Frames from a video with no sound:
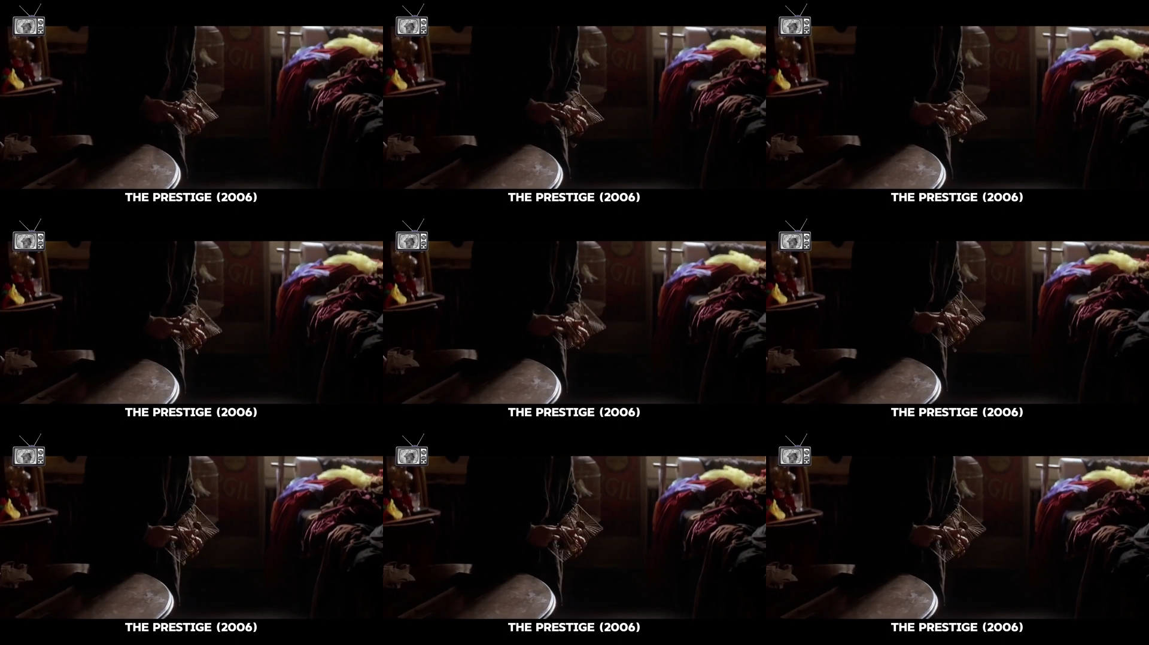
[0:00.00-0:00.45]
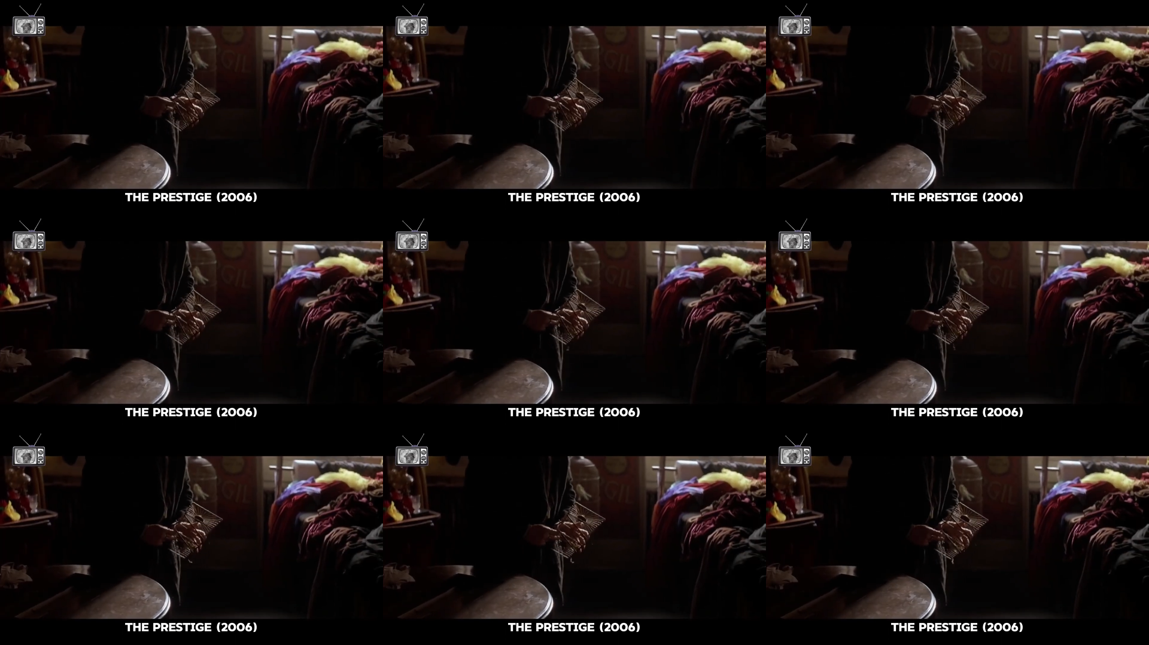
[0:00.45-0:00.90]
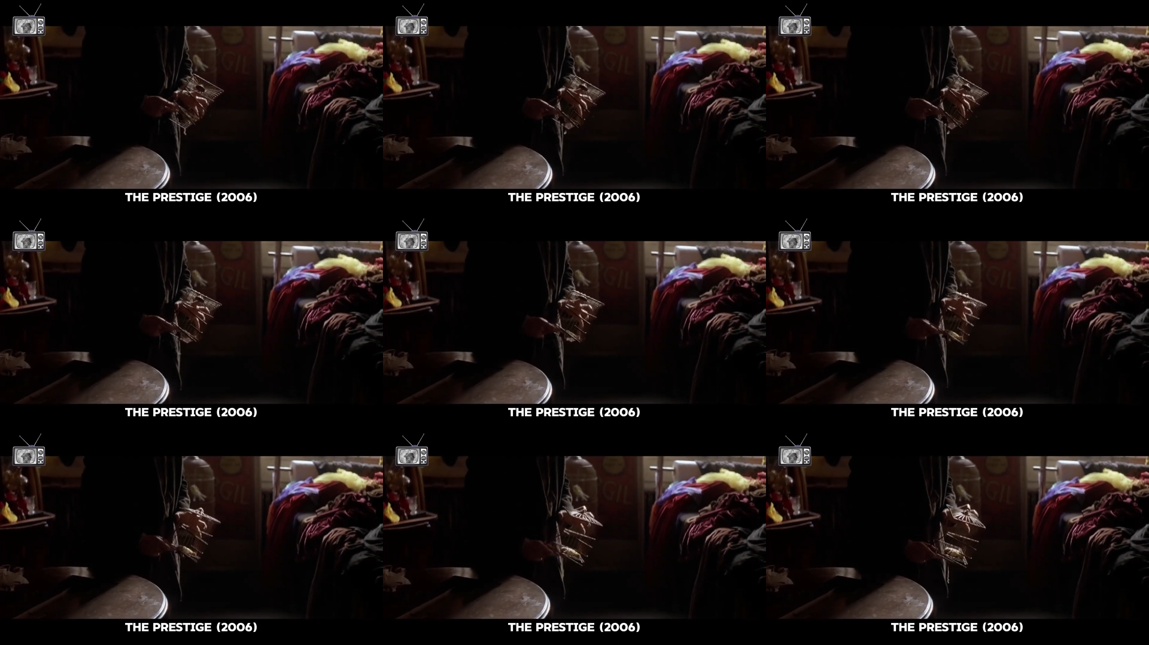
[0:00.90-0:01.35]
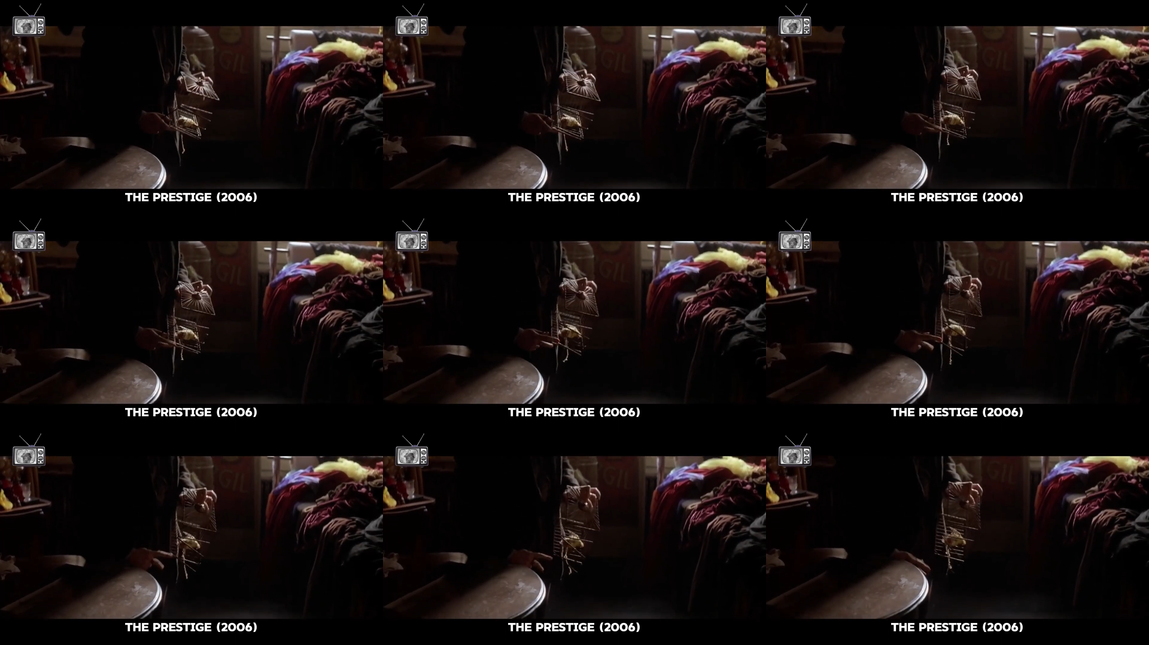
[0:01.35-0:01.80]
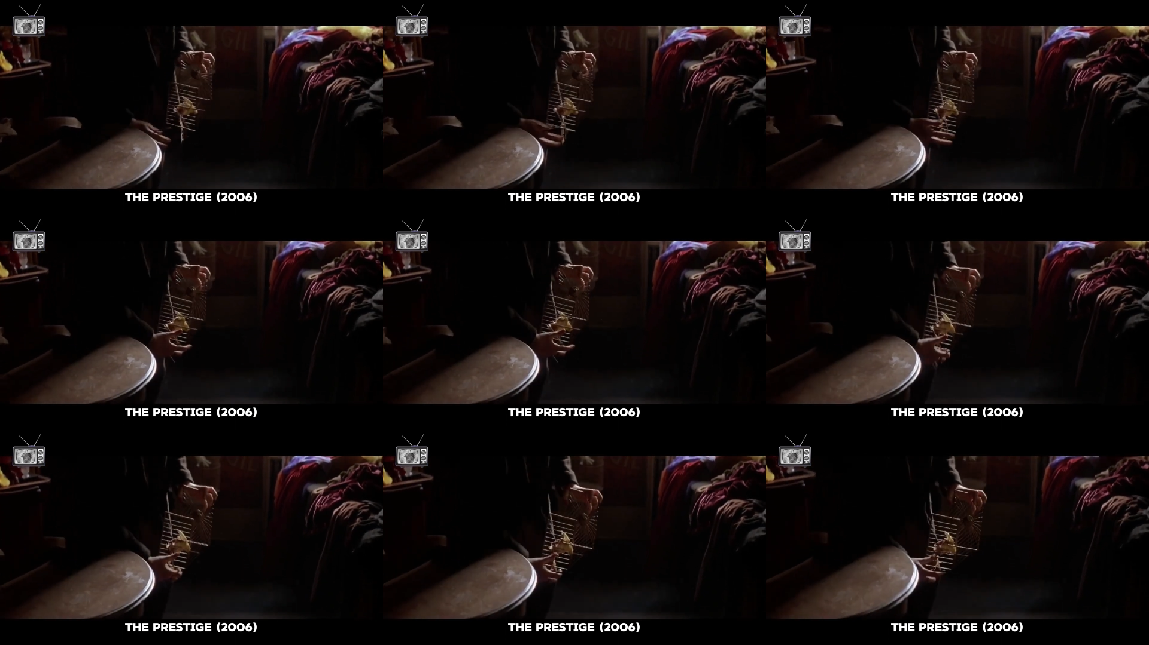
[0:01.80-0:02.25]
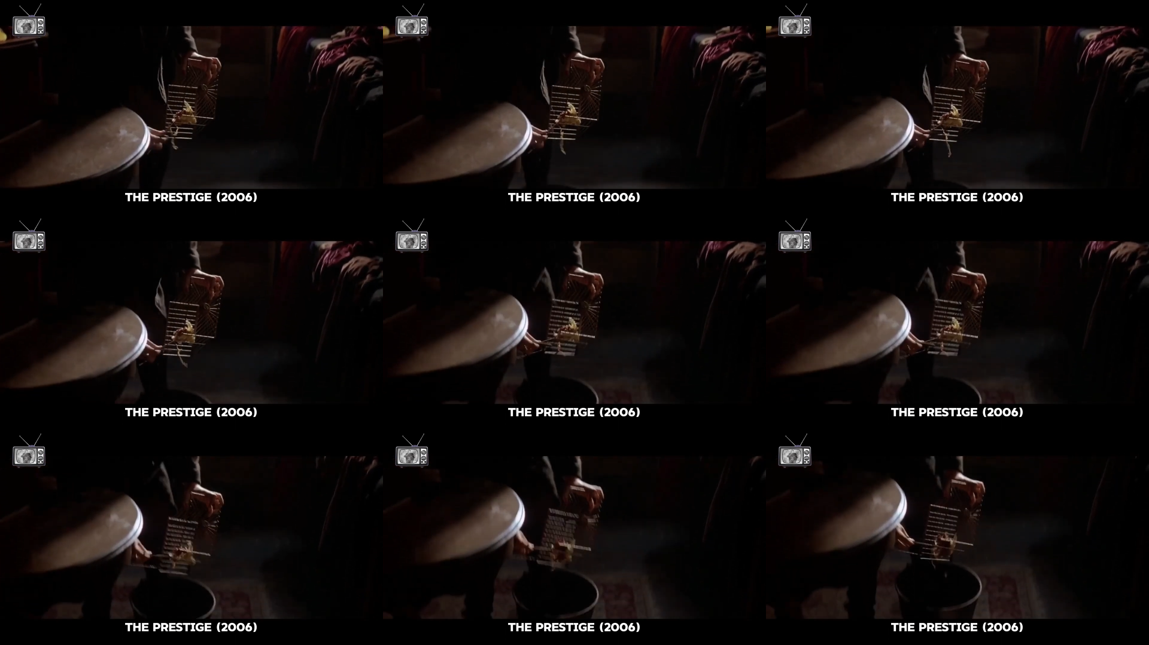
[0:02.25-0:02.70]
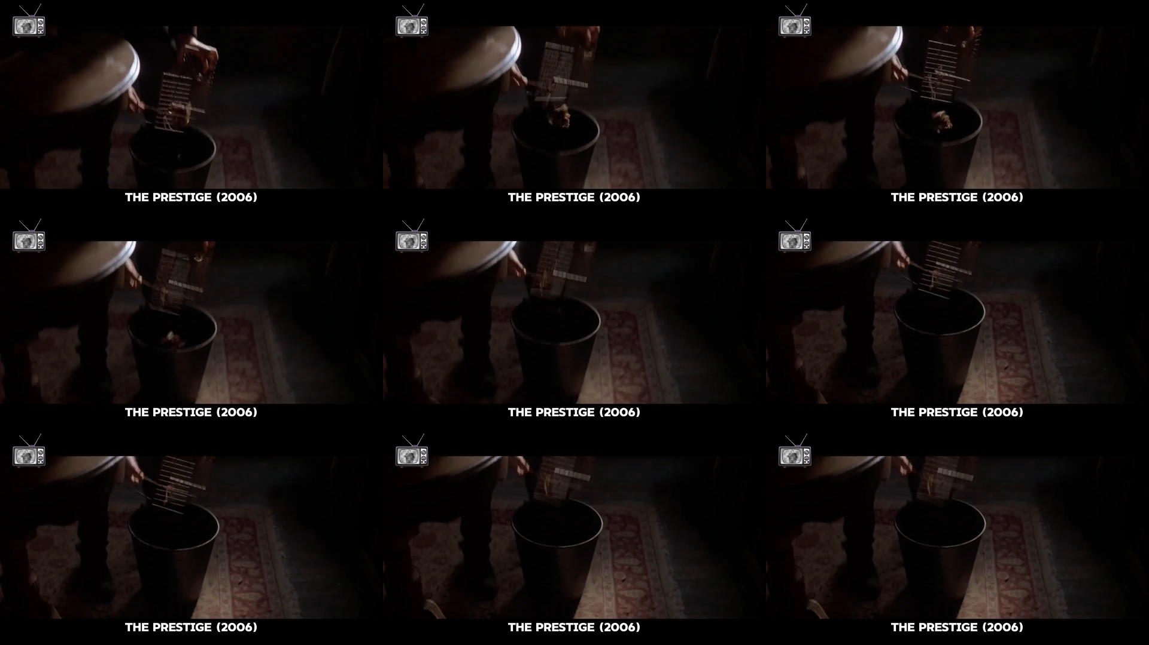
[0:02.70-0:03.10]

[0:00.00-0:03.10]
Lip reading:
Nobody's mouth can be seen.